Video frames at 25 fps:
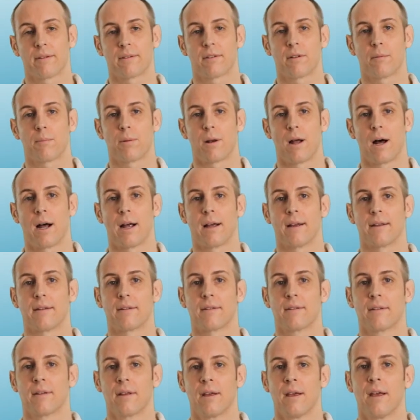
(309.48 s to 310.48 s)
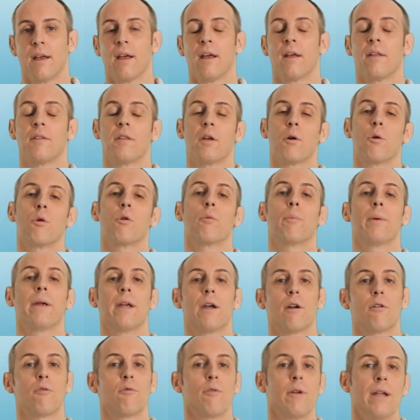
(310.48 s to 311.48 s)
suppliers. There will be
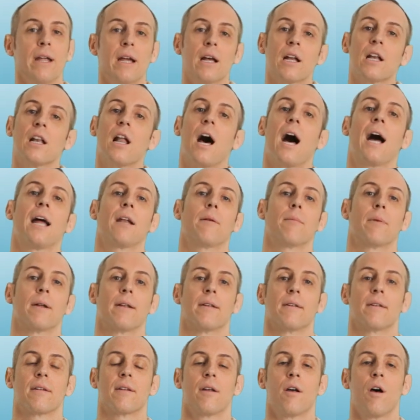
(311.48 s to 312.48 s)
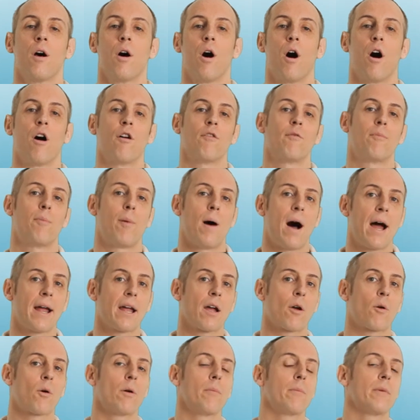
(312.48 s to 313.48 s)
a realignment of buying
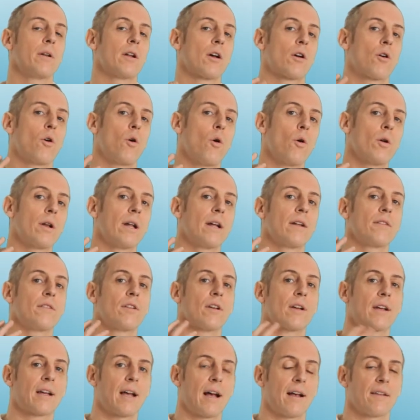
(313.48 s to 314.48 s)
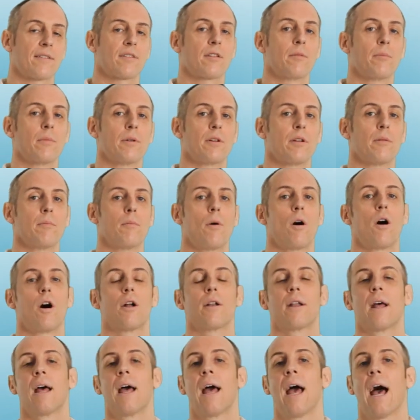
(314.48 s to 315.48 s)
equipment according to customer
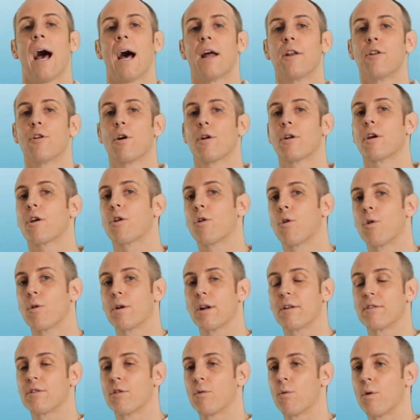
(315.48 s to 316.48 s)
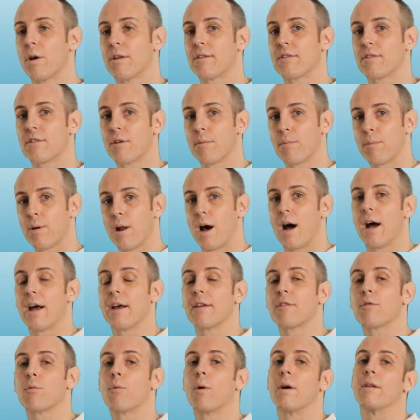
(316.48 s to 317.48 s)
demand and not according to what
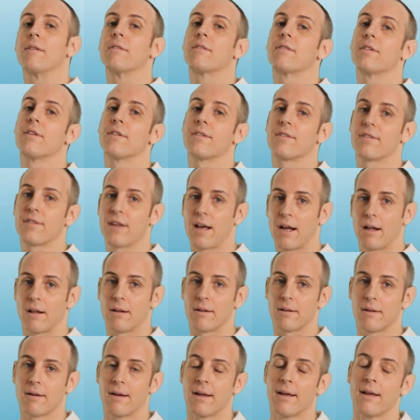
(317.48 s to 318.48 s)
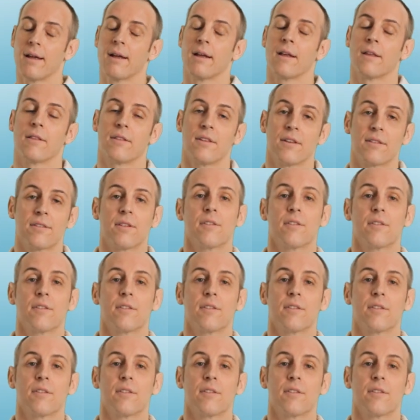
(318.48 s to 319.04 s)
suppliers want to sell. This